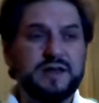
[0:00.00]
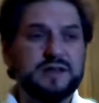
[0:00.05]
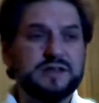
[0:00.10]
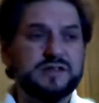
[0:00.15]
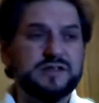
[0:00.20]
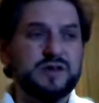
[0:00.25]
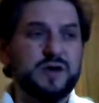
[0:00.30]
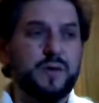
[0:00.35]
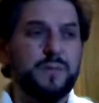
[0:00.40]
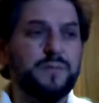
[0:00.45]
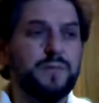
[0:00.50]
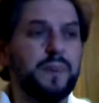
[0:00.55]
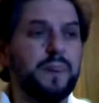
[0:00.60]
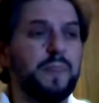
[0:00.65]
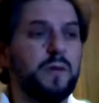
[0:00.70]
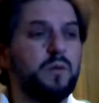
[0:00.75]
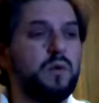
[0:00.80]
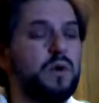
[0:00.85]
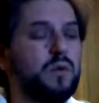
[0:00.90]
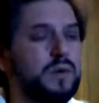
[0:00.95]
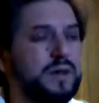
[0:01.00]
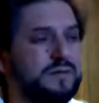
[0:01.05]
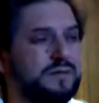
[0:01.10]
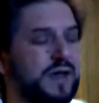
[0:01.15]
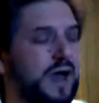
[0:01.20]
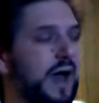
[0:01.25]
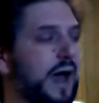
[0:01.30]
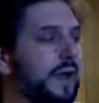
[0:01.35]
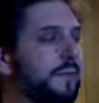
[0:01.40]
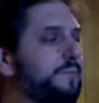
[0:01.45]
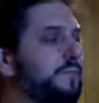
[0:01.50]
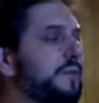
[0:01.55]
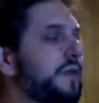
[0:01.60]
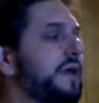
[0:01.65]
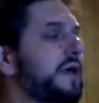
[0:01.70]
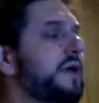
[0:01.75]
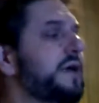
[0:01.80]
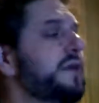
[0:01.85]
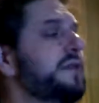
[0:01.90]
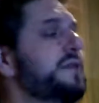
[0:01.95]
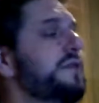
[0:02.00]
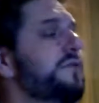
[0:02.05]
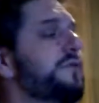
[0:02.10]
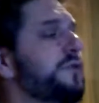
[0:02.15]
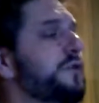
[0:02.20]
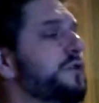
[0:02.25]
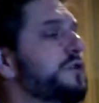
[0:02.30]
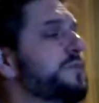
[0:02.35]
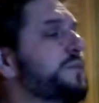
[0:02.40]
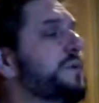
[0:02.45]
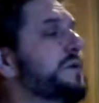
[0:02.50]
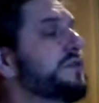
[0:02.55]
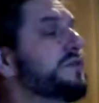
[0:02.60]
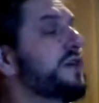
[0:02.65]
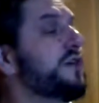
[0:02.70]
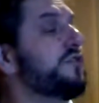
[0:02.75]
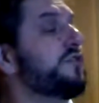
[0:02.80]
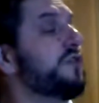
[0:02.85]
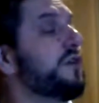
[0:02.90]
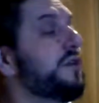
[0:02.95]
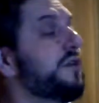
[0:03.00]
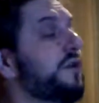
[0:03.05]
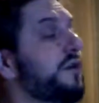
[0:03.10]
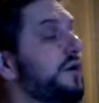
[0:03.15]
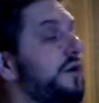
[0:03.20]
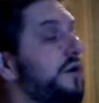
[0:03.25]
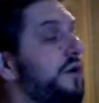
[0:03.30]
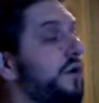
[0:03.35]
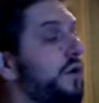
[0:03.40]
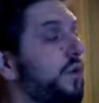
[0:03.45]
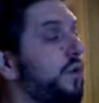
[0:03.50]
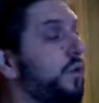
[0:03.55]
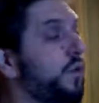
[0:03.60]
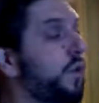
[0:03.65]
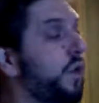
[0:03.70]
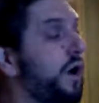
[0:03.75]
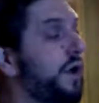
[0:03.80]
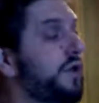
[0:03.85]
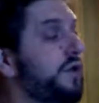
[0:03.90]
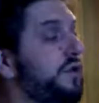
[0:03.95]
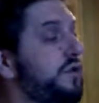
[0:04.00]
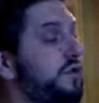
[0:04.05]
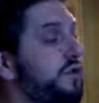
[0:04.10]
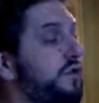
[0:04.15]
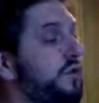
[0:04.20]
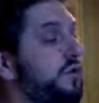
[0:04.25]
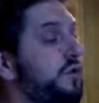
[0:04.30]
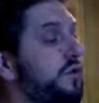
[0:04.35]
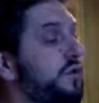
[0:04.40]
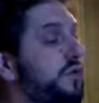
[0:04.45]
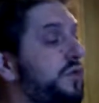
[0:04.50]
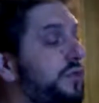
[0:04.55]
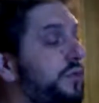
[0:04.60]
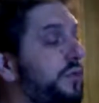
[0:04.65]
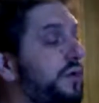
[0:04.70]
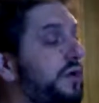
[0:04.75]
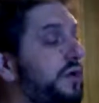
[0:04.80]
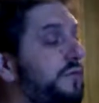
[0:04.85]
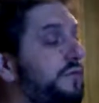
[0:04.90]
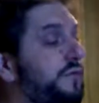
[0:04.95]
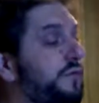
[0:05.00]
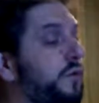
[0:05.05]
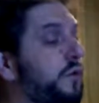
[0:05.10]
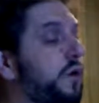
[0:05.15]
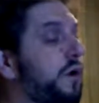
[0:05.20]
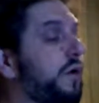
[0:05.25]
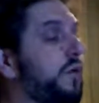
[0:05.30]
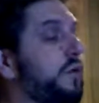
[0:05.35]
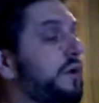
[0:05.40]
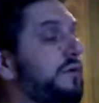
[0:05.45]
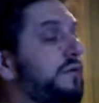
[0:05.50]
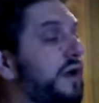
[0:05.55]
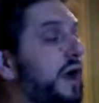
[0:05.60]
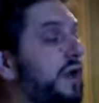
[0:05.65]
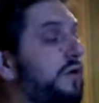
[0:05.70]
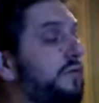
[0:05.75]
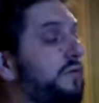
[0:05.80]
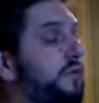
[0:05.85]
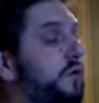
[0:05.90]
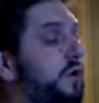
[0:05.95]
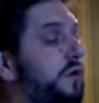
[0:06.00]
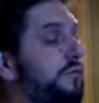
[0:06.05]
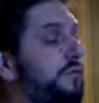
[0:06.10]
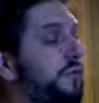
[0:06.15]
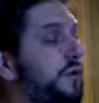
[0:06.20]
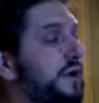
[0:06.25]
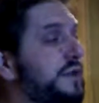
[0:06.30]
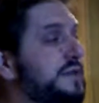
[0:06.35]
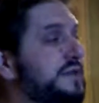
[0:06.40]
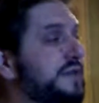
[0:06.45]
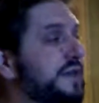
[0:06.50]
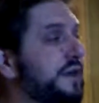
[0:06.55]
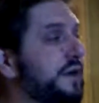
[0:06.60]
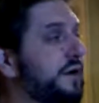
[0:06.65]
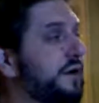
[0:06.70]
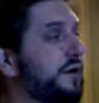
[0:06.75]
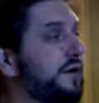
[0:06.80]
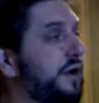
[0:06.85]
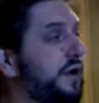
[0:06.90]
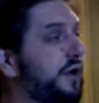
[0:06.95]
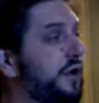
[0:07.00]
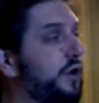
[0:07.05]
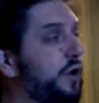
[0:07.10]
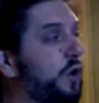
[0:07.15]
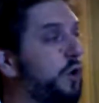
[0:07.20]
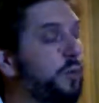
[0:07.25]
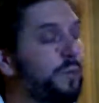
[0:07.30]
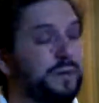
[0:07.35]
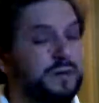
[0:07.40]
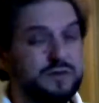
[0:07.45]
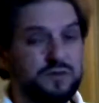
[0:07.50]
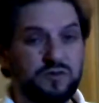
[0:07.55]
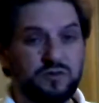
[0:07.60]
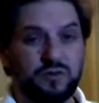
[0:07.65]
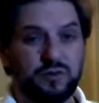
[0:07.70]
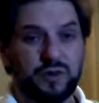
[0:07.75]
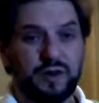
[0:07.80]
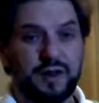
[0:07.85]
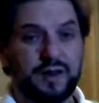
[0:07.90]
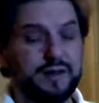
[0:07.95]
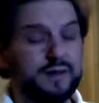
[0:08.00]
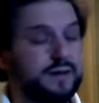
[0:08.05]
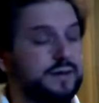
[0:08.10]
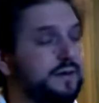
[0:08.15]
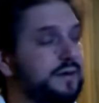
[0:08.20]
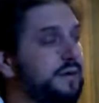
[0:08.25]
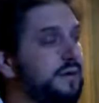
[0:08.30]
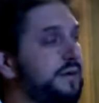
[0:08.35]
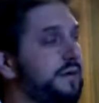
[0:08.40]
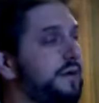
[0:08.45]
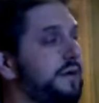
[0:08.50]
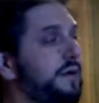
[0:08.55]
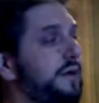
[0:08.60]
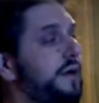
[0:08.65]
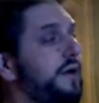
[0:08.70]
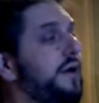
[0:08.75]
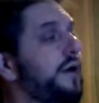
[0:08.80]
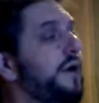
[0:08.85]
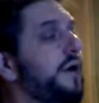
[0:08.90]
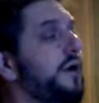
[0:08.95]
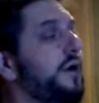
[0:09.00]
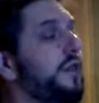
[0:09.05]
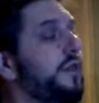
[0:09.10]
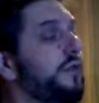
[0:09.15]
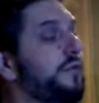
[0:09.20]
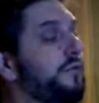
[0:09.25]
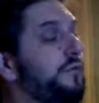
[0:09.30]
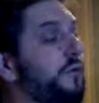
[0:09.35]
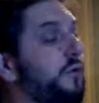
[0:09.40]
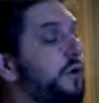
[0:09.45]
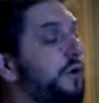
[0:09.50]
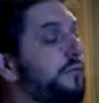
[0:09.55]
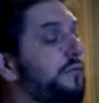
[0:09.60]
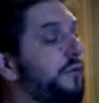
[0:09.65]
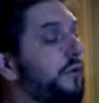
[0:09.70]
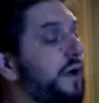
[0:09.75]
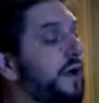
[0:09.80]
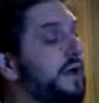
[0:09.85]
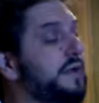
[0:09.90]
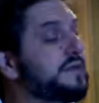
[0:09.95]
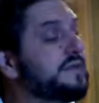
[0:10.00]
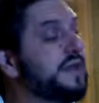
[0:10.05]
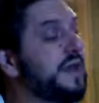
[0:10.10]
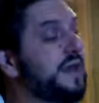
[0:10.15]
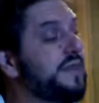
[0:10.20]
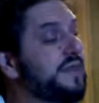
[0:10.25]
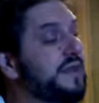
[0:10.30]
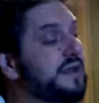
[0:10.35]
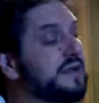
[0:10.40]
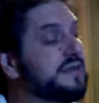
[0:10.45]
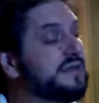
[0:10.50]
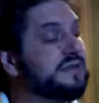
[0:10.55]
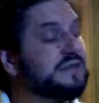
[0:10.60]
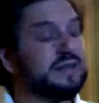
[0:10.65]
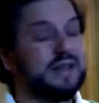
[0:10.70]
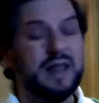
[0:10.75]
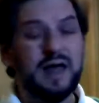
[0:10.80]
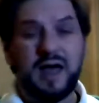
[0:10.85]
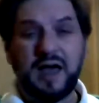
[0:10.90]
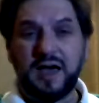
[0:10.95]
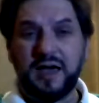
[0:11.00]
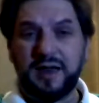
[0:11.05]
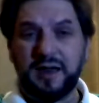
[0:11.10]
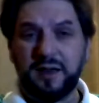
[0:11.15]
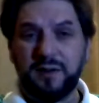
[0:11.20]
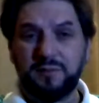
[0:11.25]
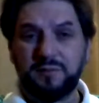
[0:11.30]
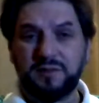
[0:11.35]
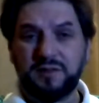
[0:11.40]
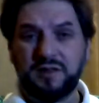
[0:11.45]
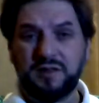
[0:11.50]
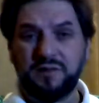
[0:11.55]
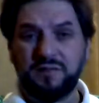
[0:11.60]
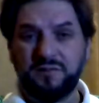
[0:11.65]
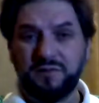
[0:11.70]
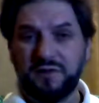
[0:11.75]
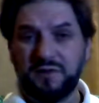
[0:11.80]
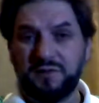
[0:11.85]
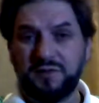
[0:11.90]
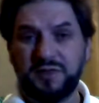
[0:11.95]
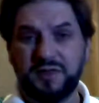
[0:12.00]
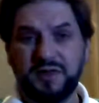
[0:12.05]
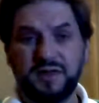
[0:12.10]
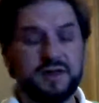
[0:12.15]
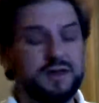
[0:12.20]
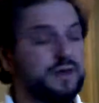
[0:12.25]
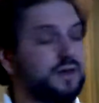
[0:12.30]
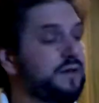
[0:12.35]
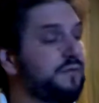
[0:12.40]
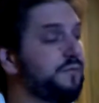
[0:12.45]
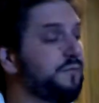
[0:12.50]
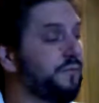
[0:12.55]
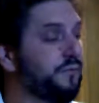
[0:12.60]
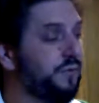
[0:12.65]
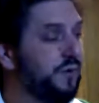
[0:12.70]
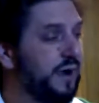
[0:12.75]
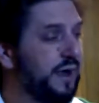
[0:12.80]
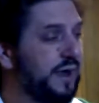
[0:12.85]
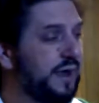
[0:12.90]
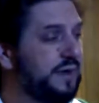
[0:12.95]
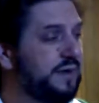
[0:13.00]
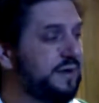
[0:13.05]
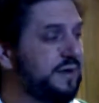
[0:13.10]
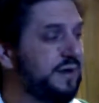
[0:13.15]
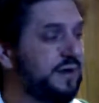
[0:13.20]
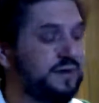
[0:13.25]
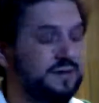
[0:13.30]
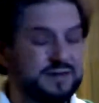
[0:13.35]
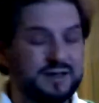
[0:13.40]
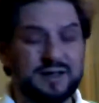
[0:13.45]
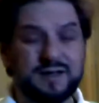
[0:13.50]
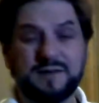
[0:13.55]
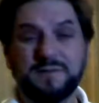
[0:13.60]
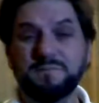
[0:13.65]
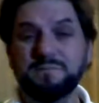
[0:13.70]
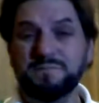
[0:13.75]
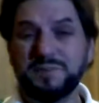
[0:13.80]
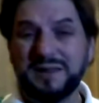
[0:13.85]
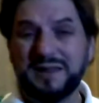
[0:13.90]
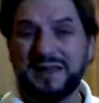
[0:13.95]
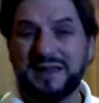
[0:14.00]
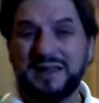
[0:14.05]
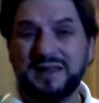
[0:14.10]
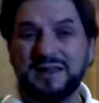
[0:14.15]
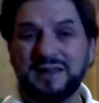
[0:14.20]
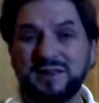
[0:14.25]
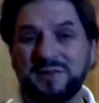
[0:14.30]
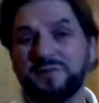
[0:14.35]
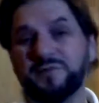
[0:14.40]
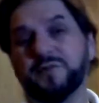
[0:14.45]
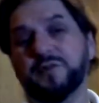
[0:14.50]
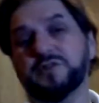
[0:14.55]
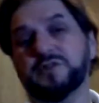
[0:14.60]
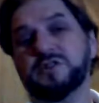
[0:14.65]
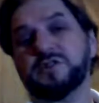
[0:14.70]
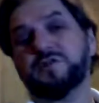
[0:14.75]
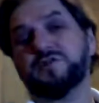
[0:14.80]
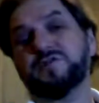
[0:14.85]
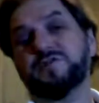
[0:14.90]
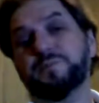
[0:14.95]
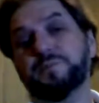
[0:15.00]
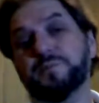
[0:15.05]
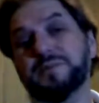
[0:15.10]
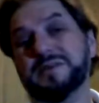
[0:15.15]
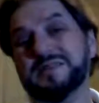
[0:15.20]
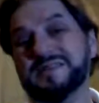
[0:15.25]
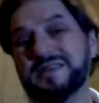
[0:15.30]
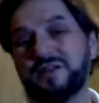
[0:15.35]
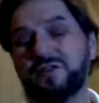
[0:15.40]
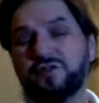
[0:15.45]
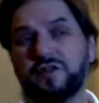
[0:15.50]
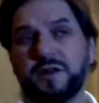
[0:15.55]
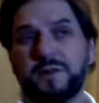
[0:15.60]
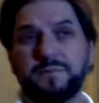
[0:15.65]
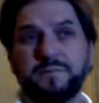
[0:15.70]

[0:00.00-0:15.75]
So, what we've got in the first position, 1, 2, 3, 4. We've got 4 frets here, an open string, the 4 frets, and then a slide up to the 5th fret to complete the first position.